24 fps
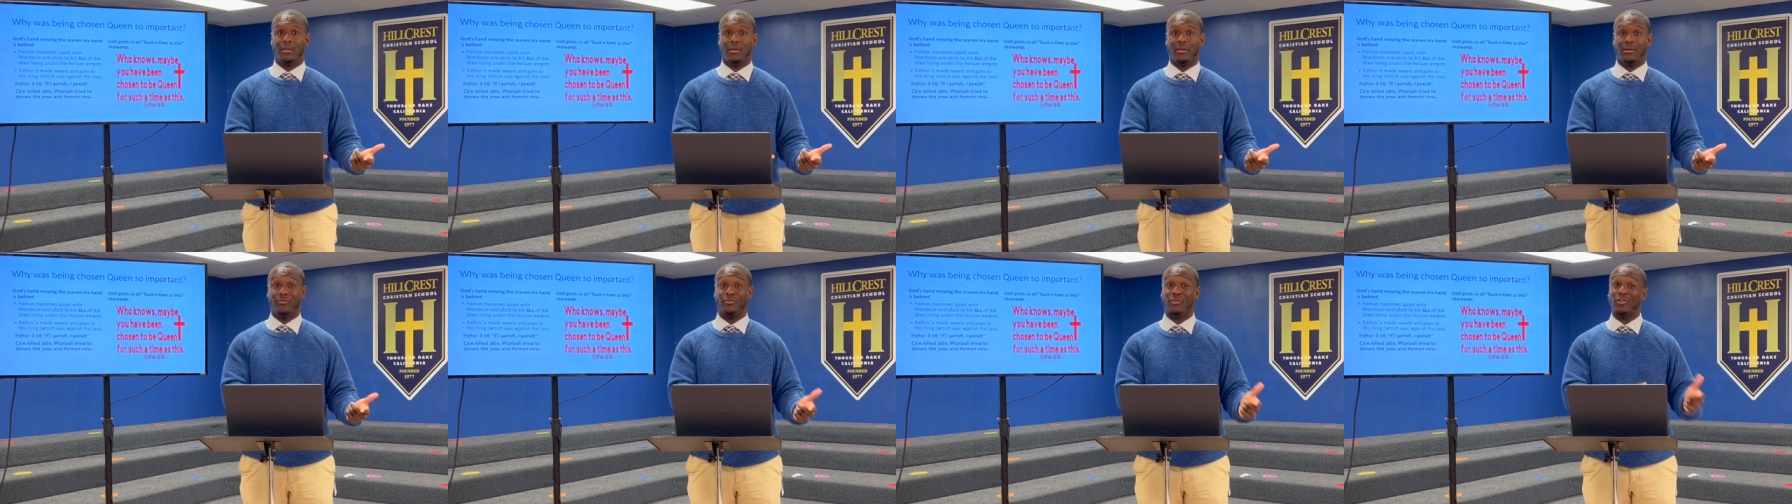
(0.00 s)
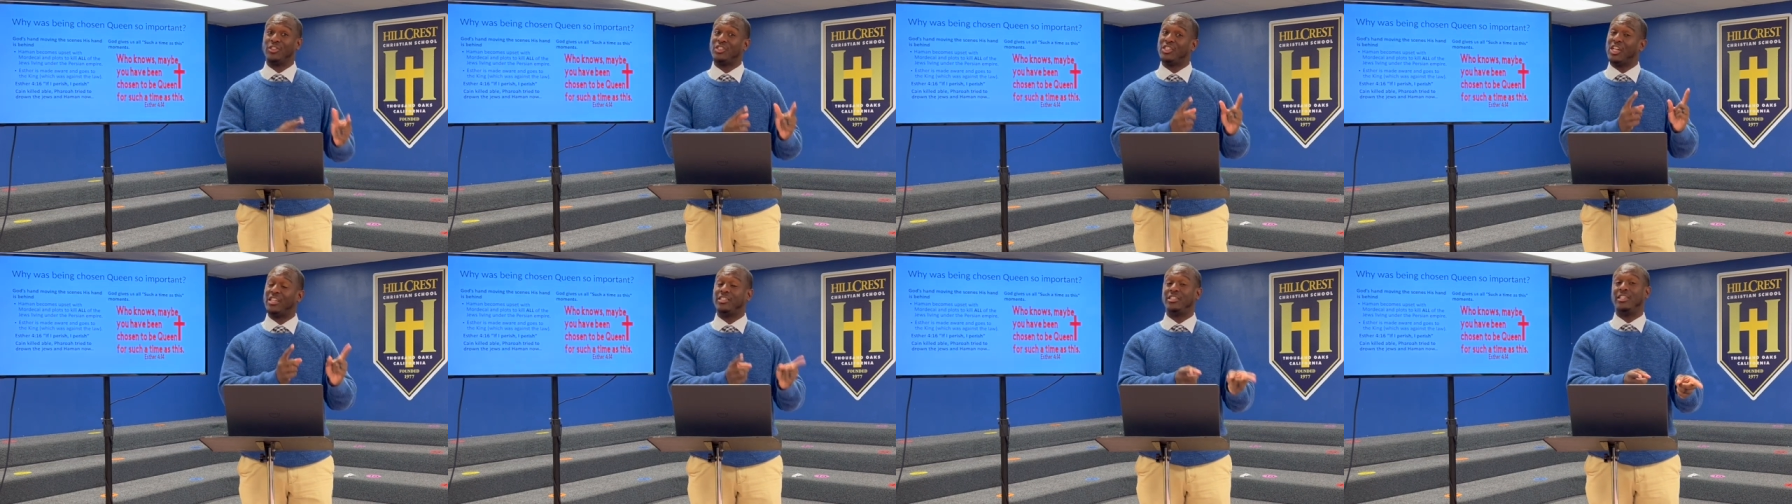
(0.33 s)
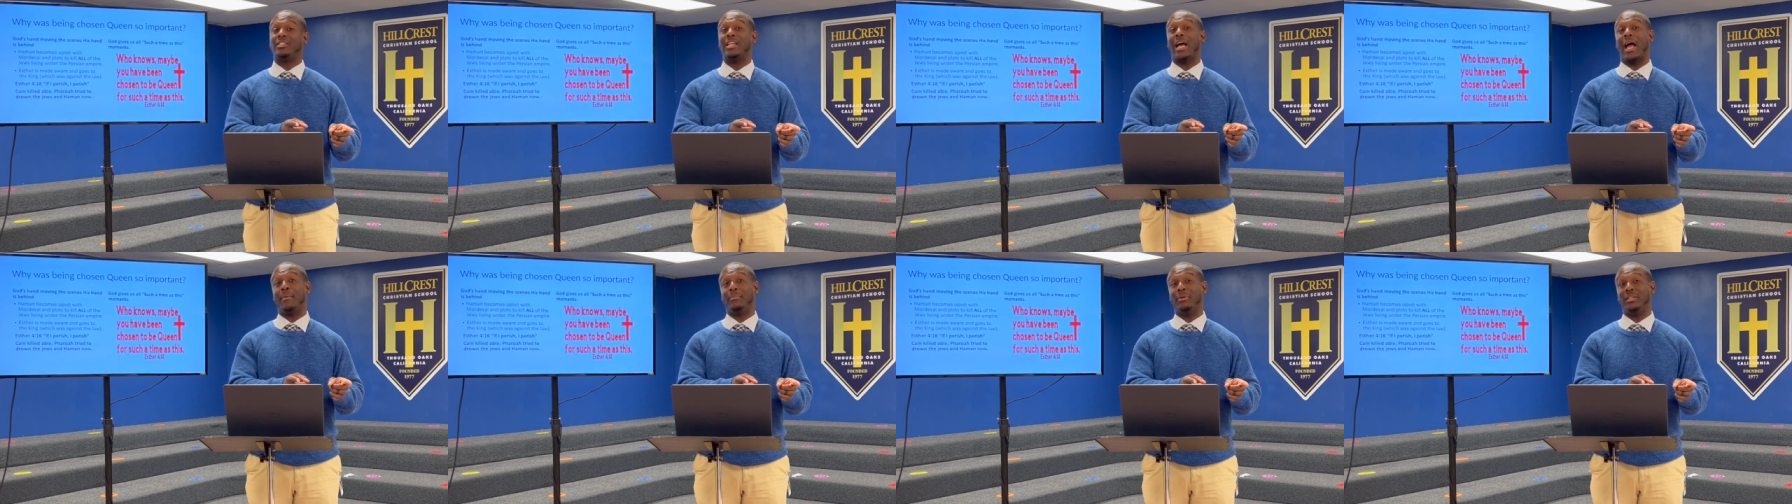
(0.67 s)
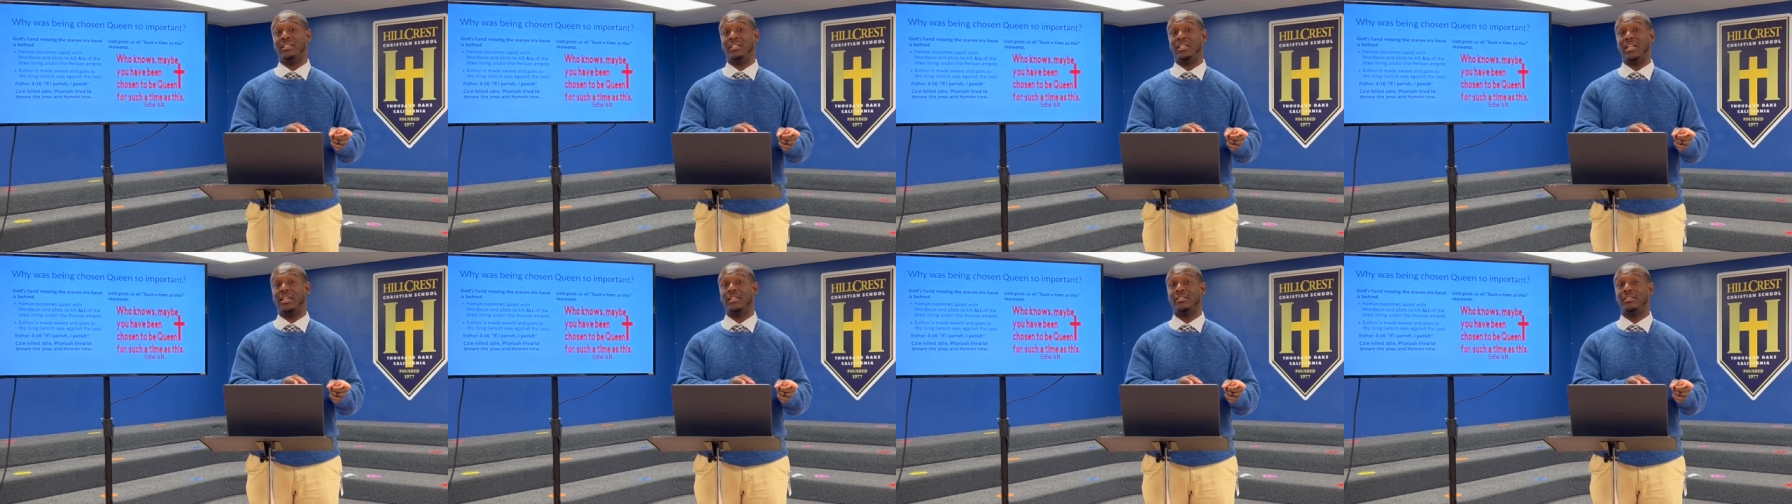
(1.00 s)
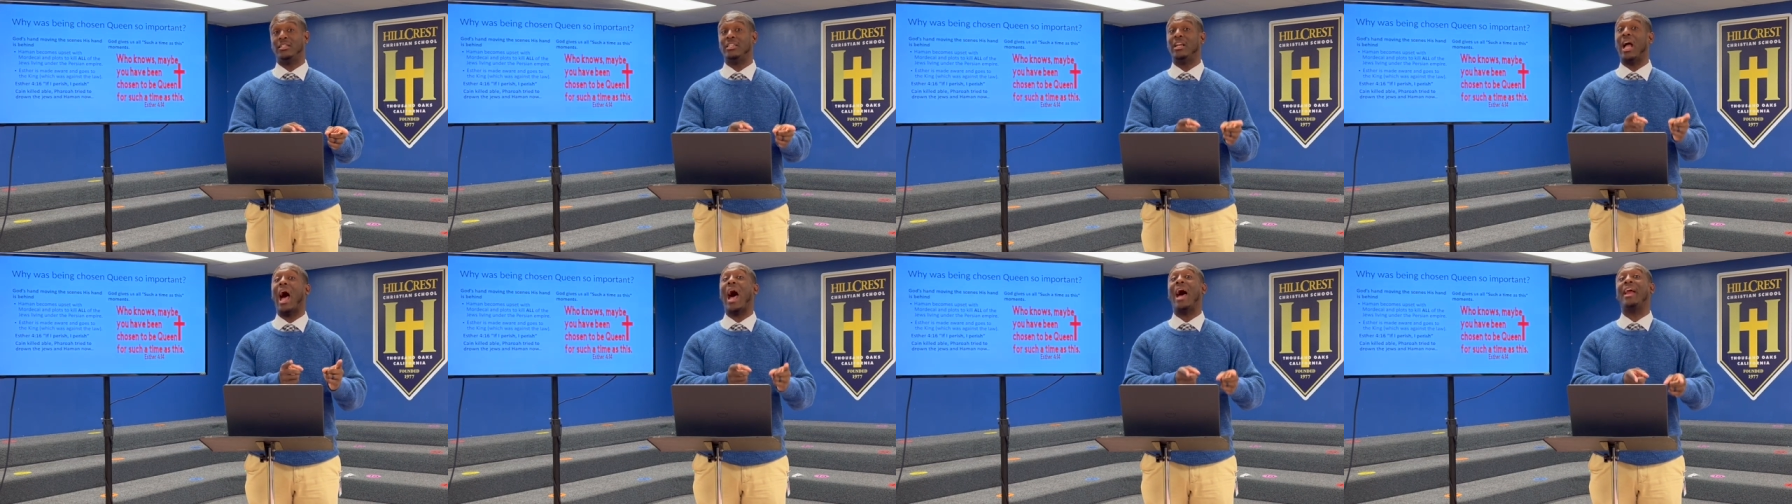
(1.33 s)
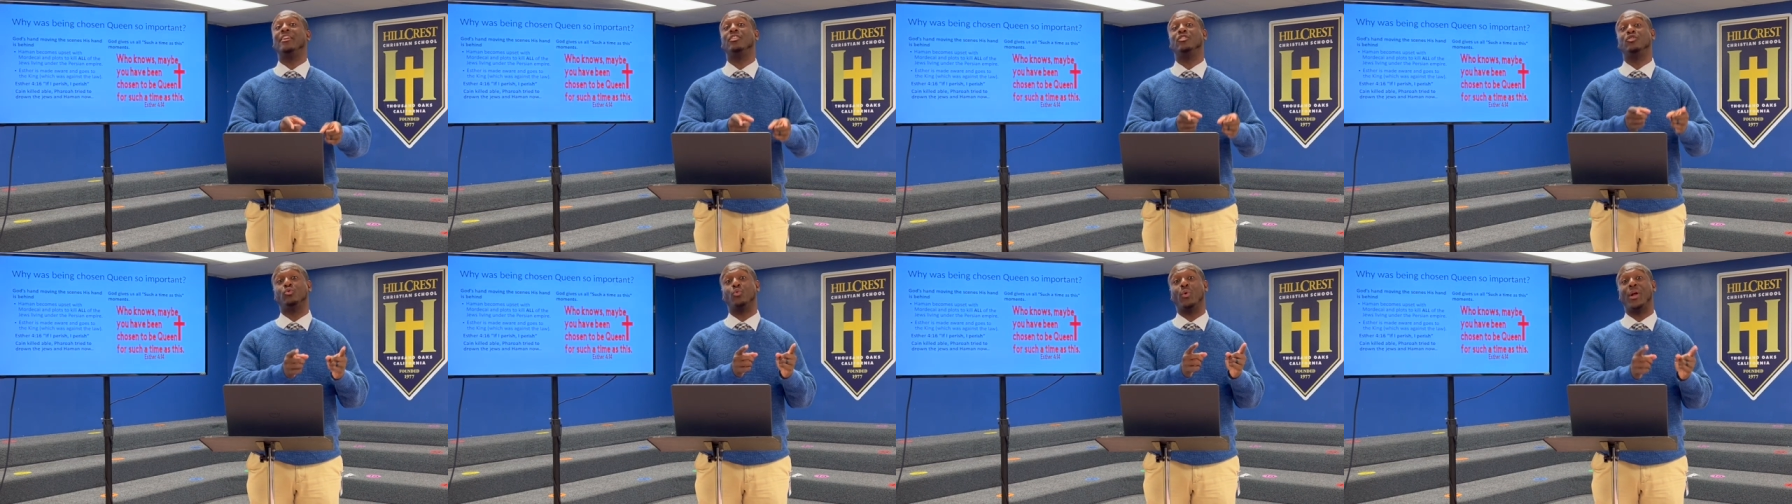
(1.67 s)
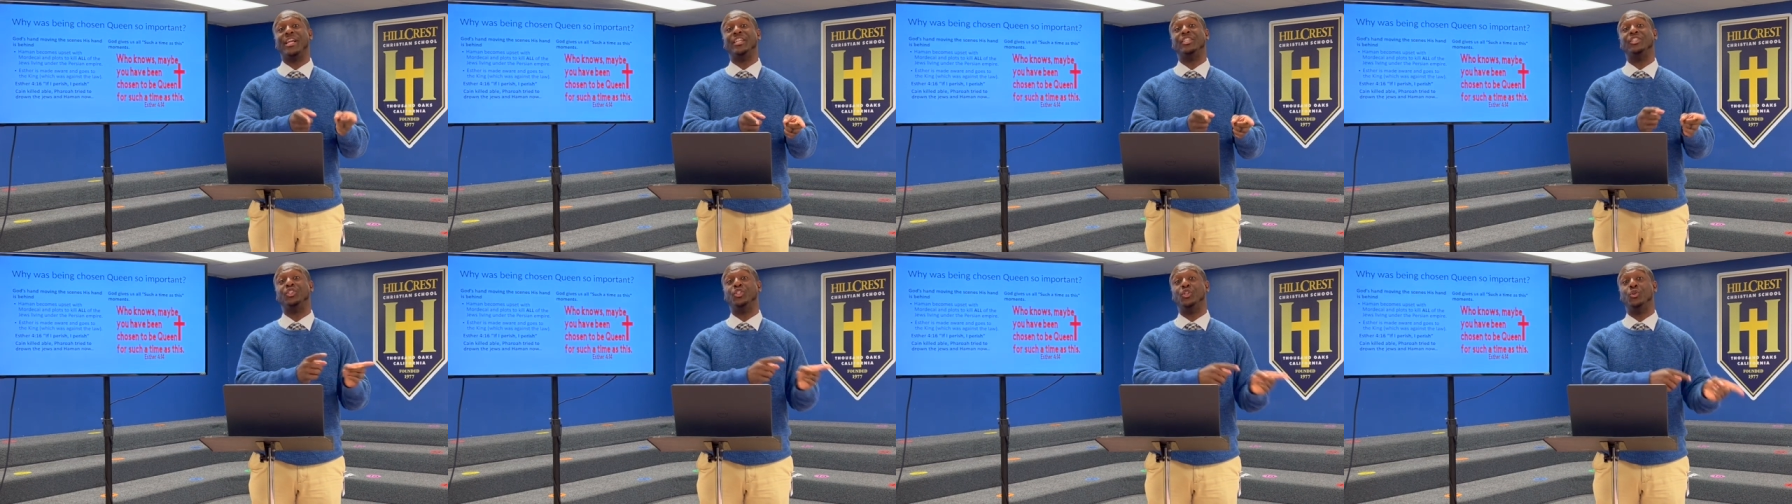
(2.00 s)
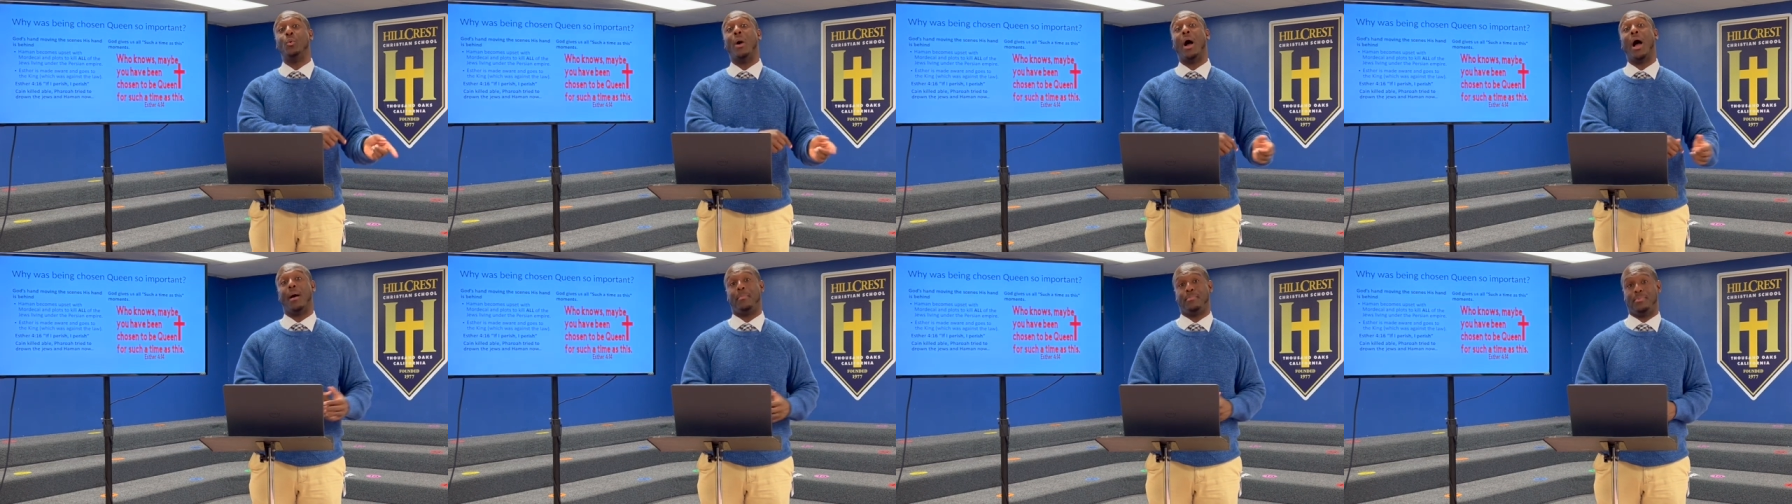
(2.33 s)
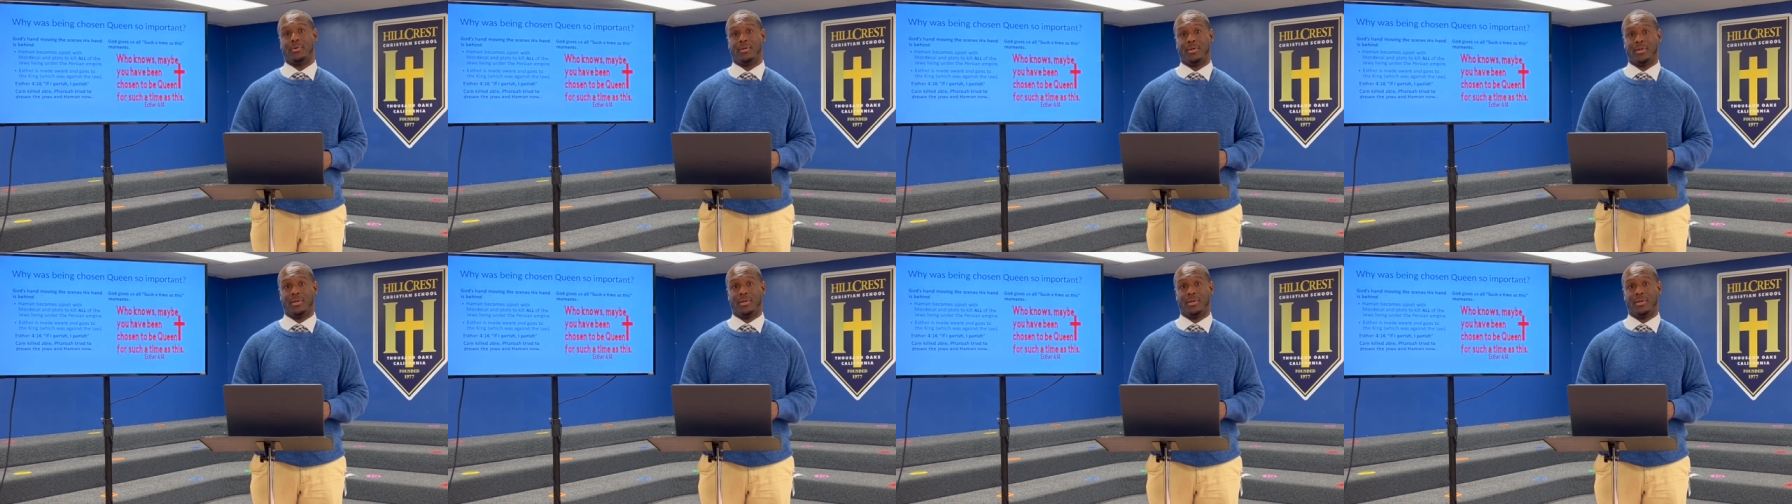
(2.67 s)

for such a time as this, God has raised you up